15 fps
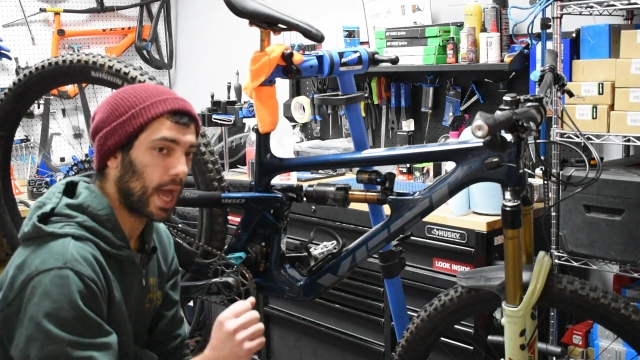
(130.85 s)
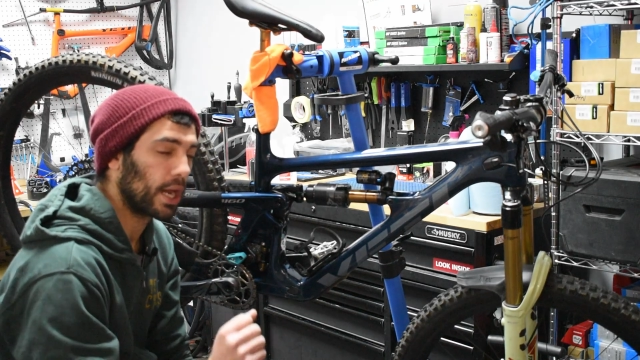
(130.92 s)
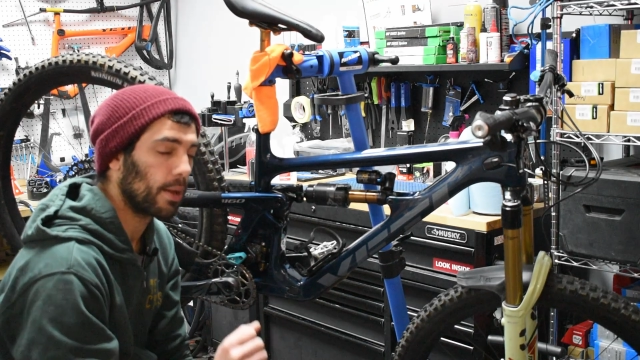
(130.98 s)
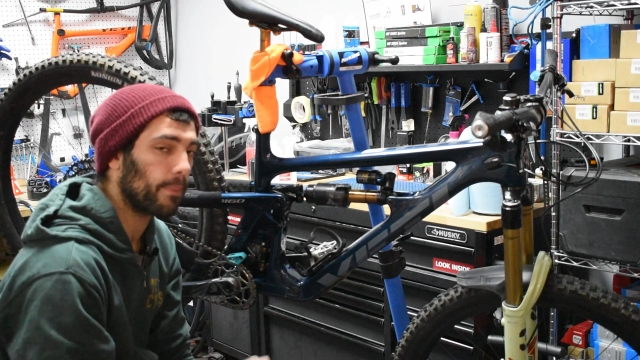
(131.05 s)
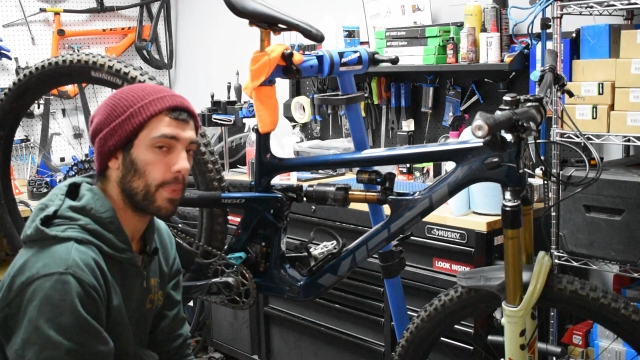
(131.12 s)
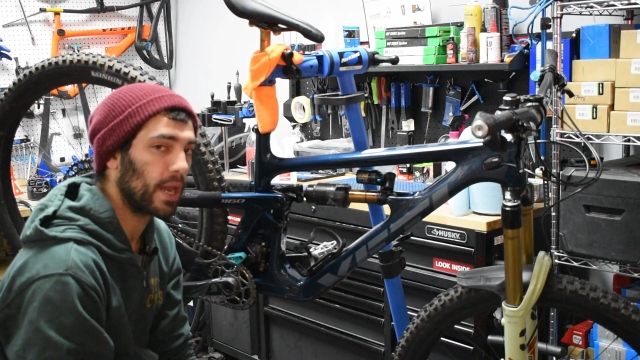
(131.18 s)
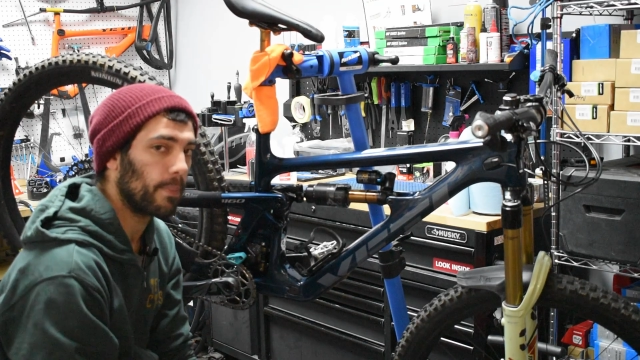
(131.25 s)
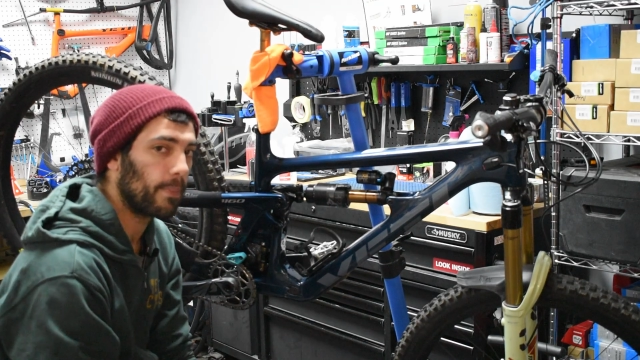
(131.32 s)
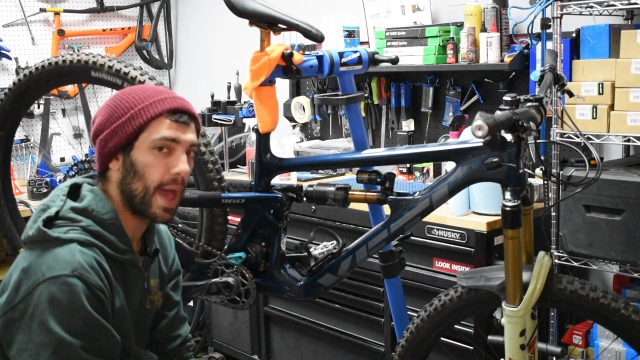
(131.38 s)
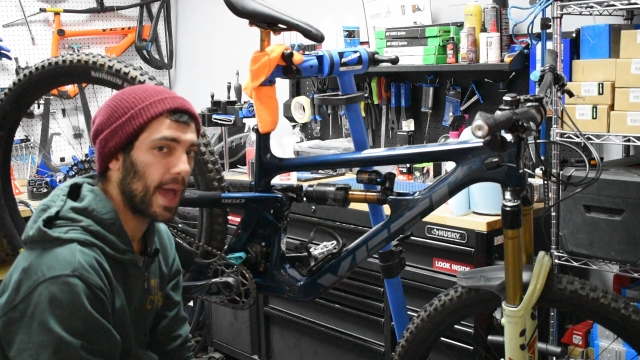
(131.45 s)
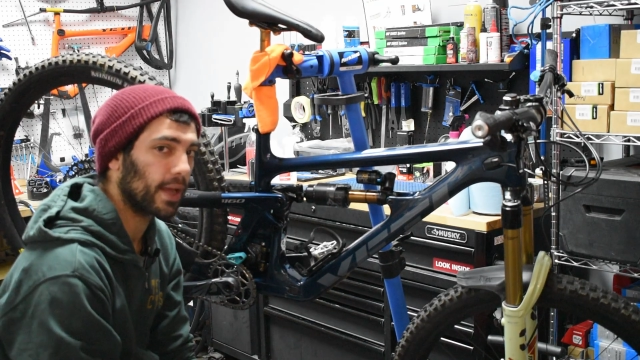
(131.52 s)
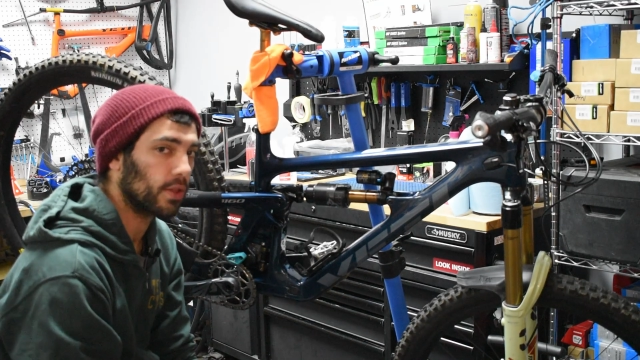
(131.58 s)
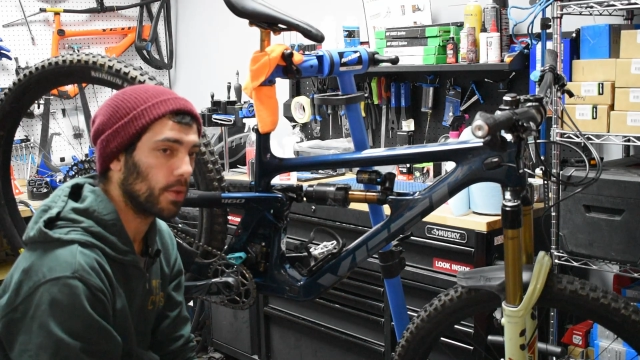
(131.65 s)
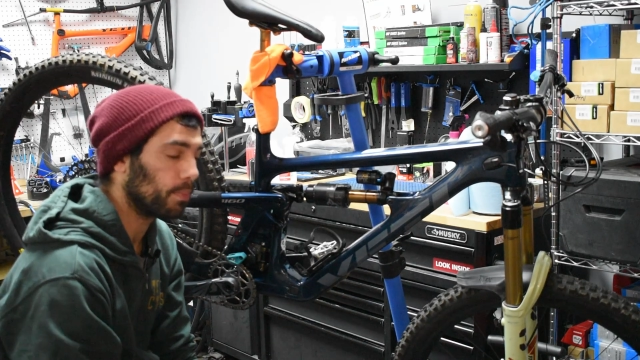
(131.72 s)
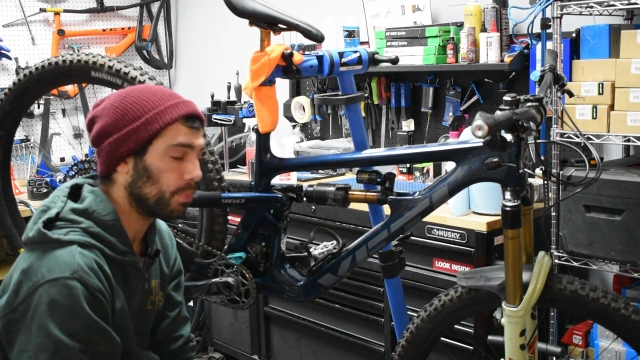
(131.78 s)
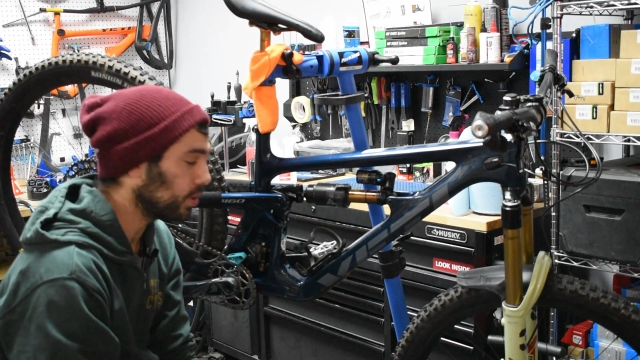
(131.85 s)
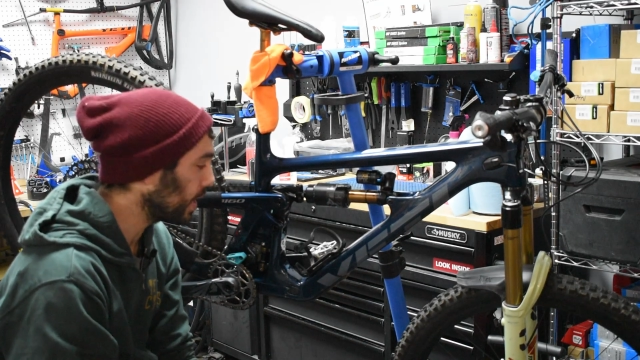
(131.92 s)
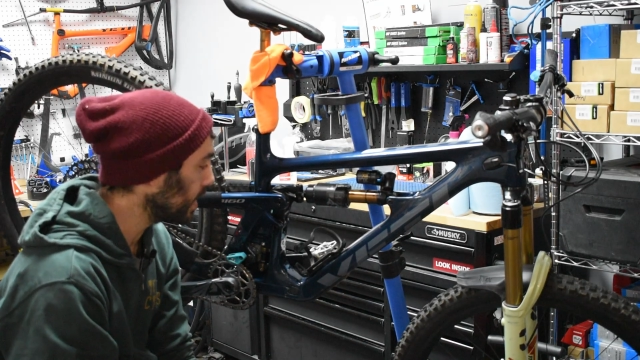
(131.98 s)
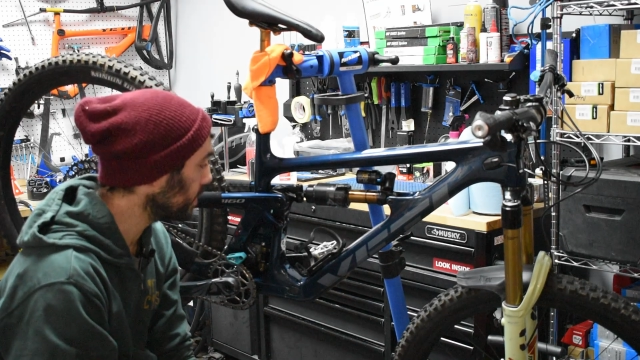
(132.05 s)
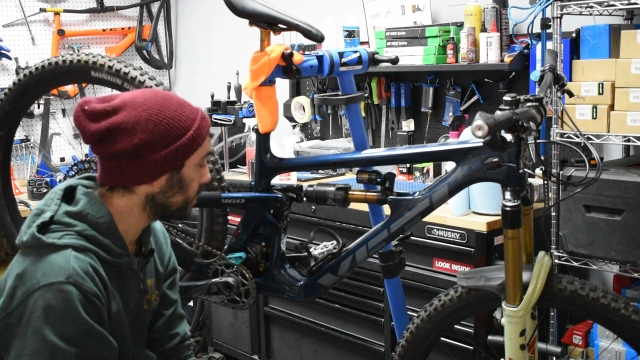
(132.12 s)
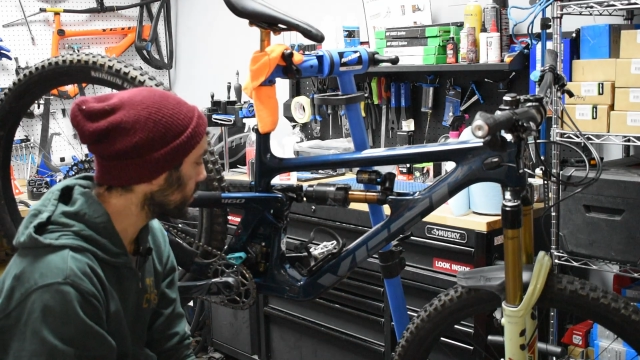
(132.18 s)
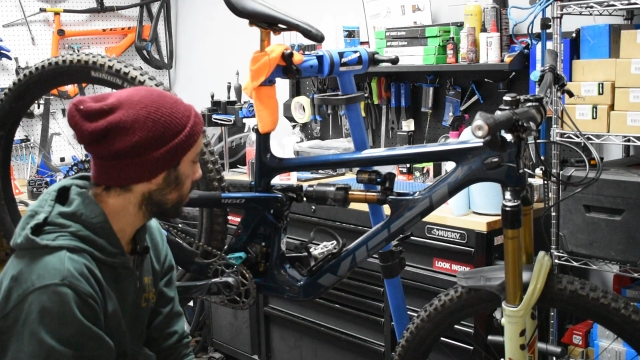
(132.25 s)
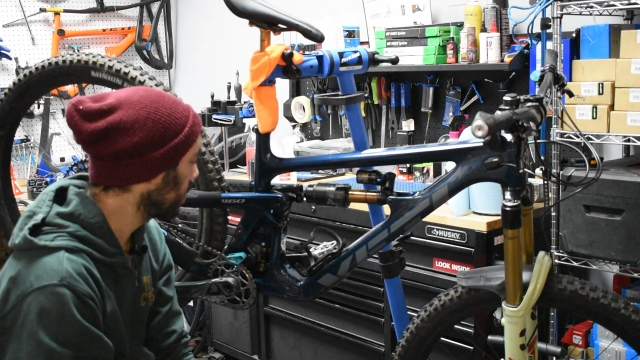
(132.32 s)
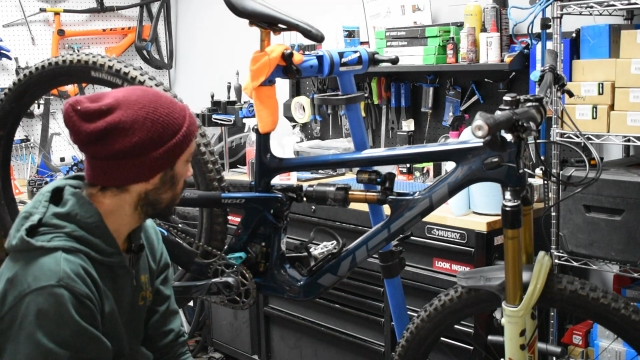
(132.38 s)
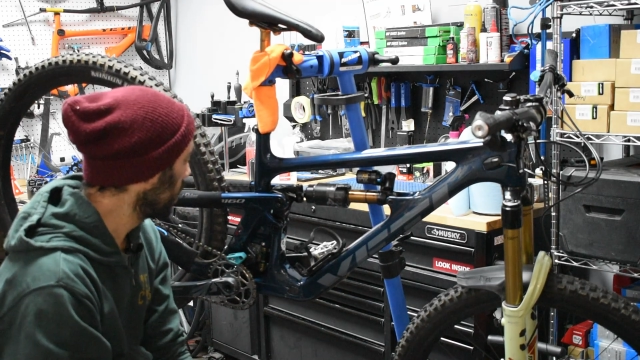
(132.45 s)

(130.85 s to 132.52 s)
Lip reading: kind of bend it back into place.